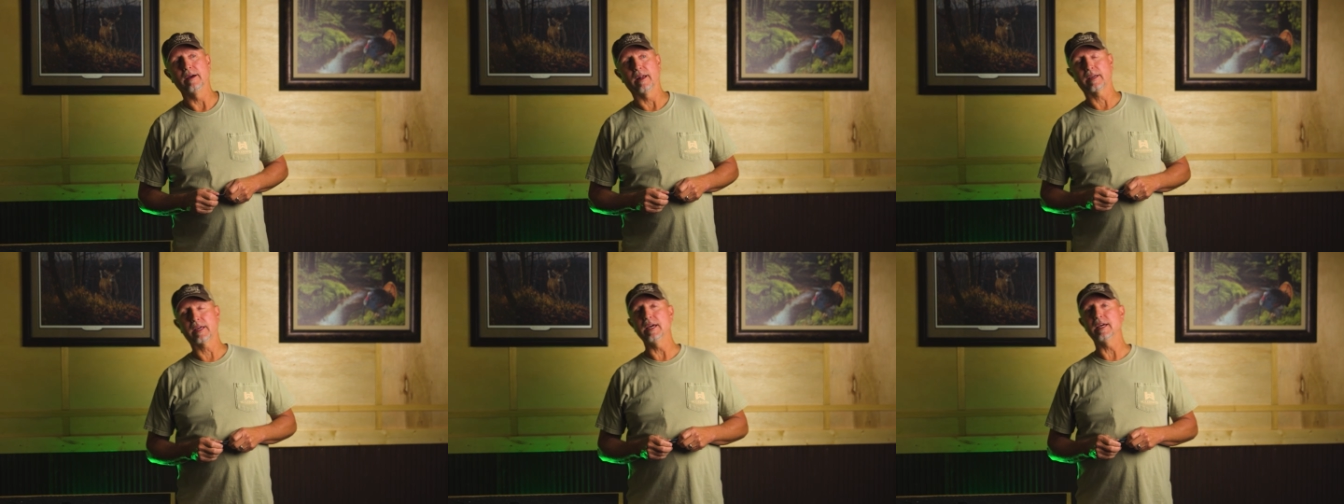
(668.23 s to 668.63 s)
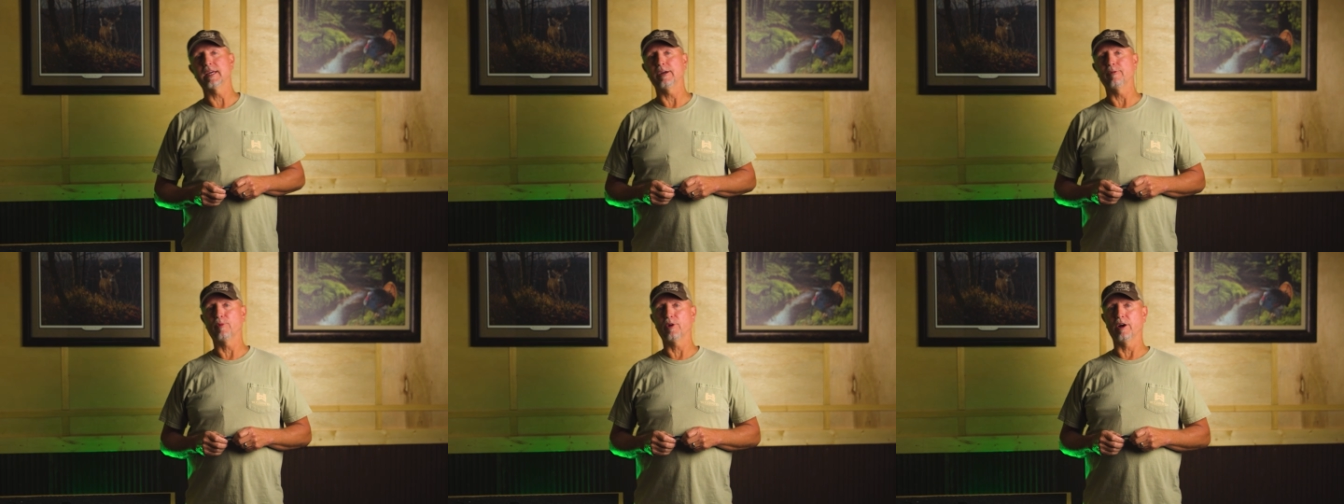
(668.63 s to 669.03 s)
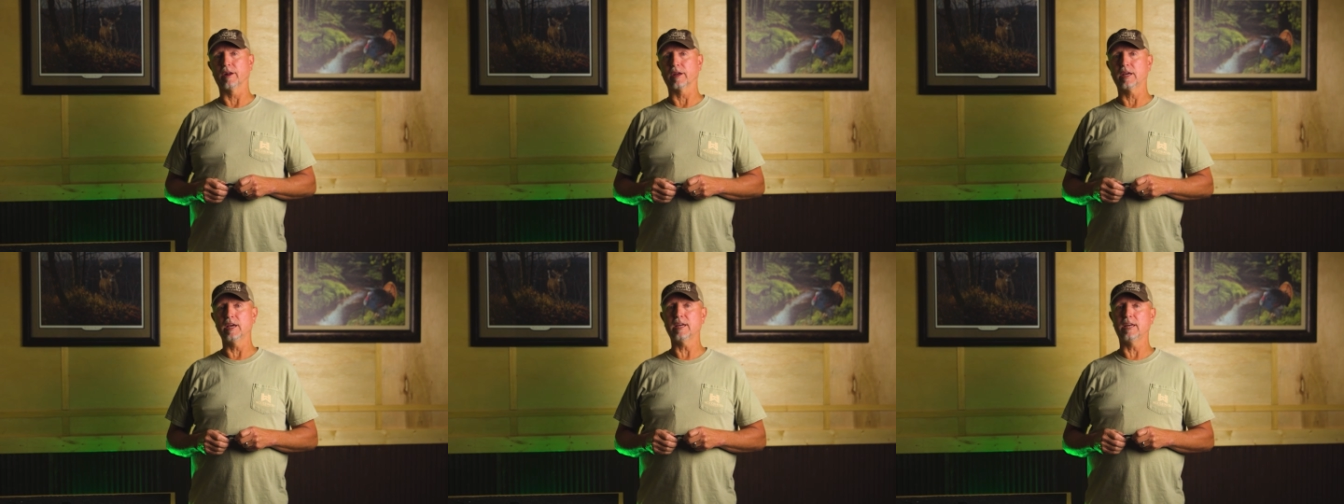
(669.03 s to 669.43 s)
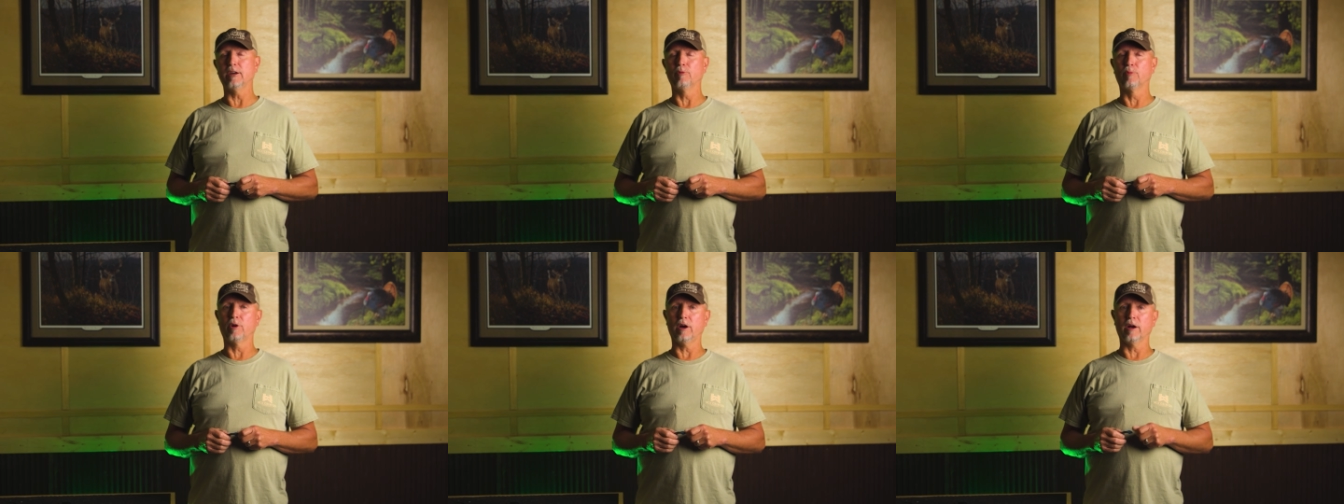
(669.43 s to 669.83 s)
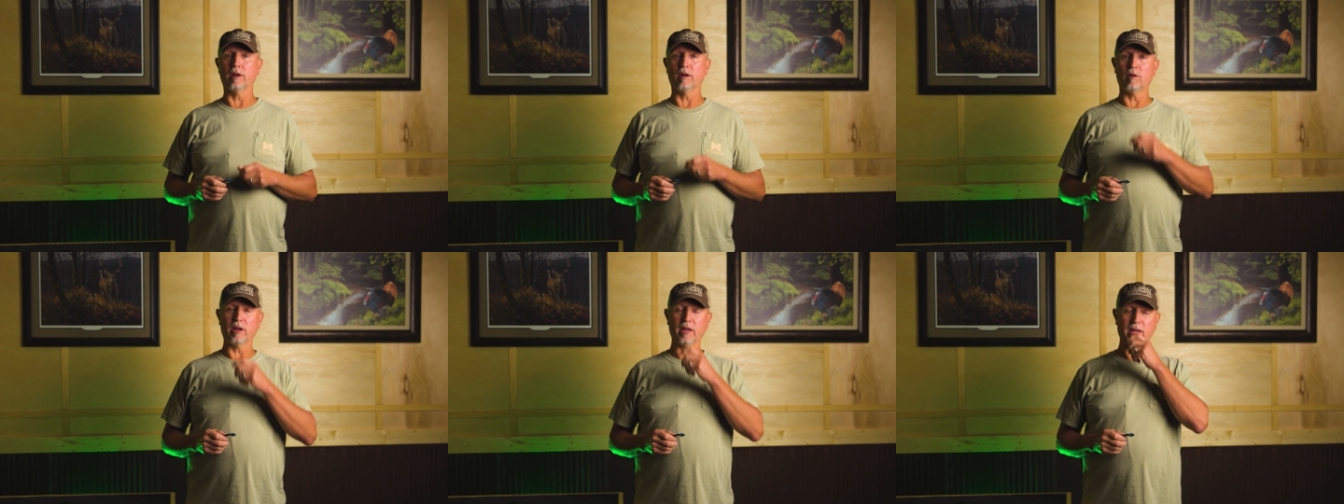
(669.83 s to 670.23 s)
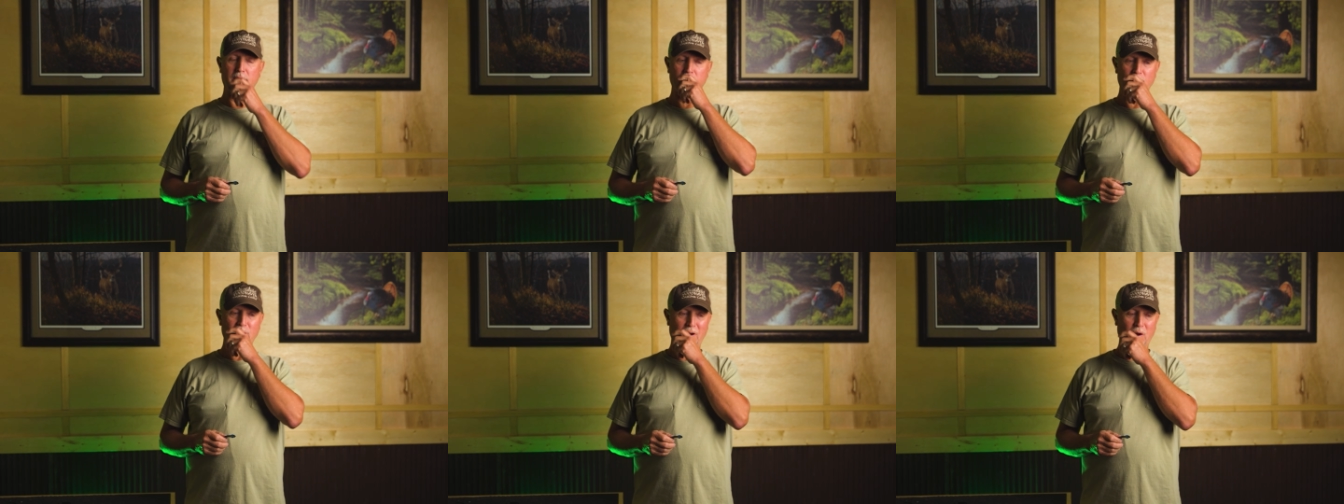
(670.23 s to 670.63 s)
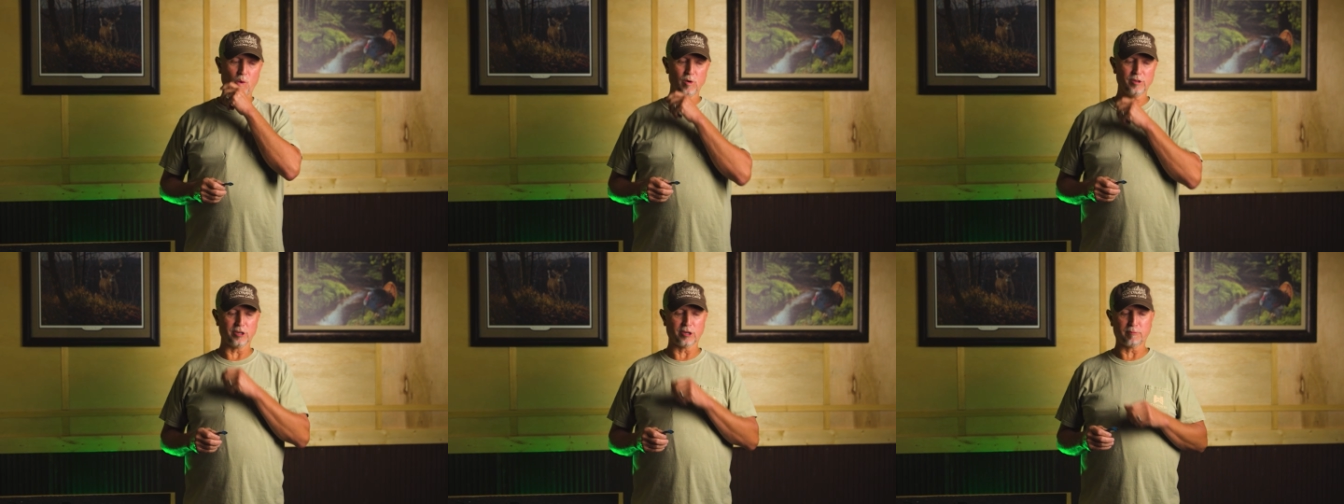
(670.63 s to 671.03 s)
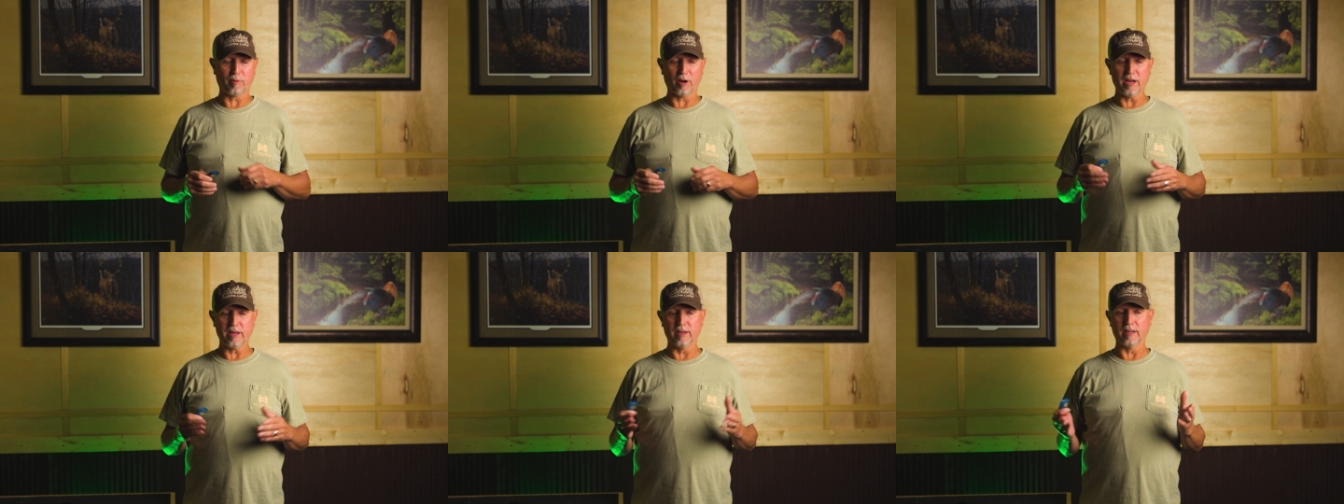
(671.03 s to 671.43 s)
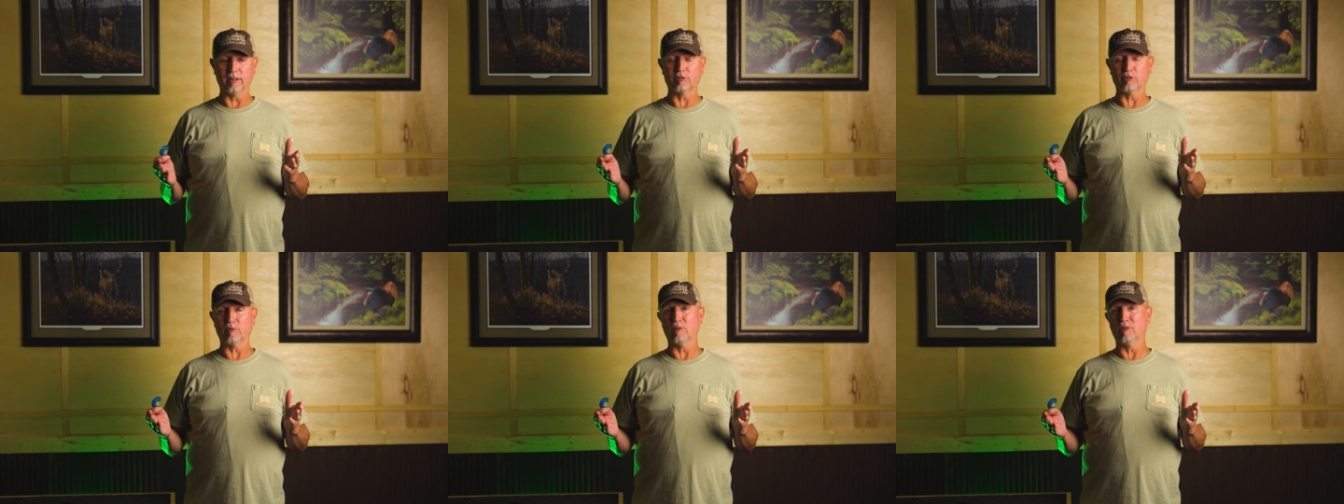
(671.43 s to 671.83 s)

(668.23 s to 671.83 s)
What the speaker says: a KeeKee Run. A KeeKee Run, I always explain this